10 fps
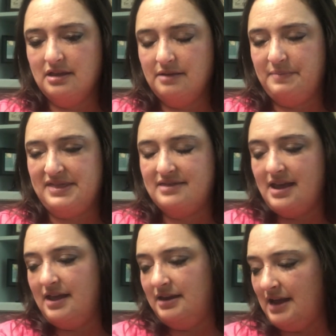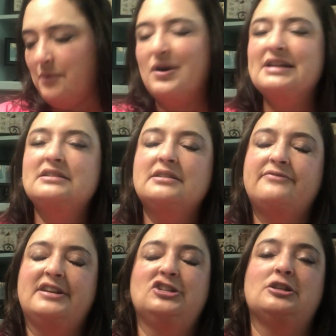But then I wanted to
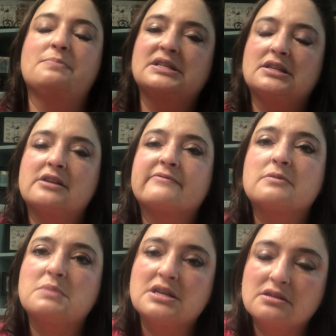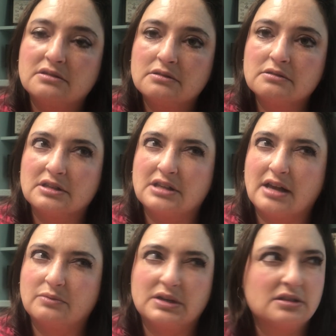finish the Buzzing of the Bees. Is that
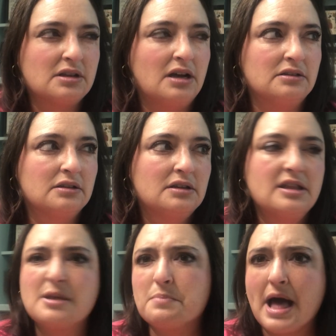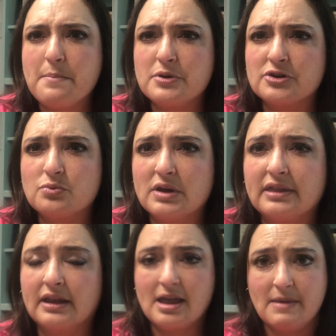what it's called? The Blackbird one
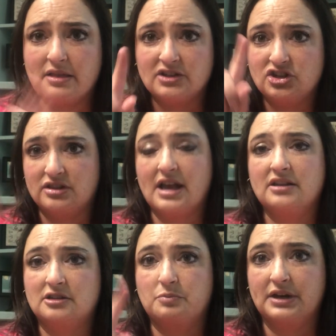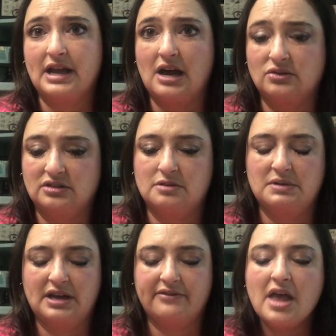that came out last year that has the brick house and the
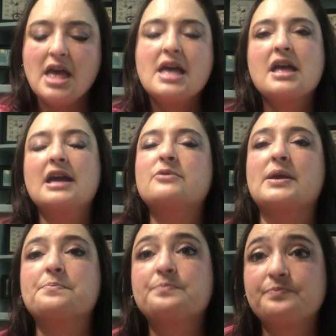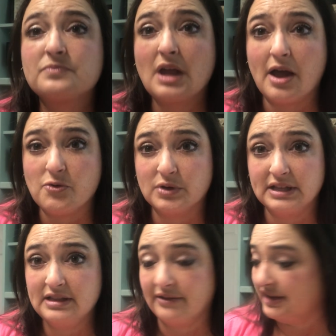beehive. Anyway, I really
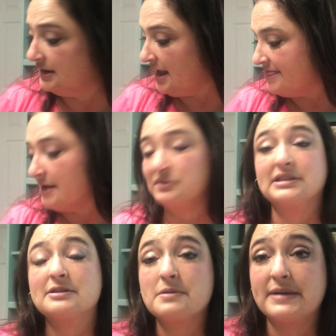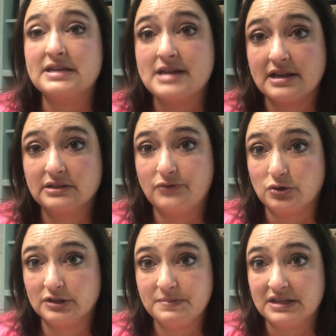love it, and that was going to be my next
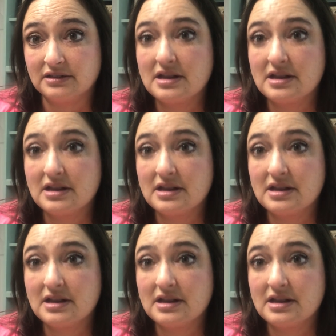focus piece.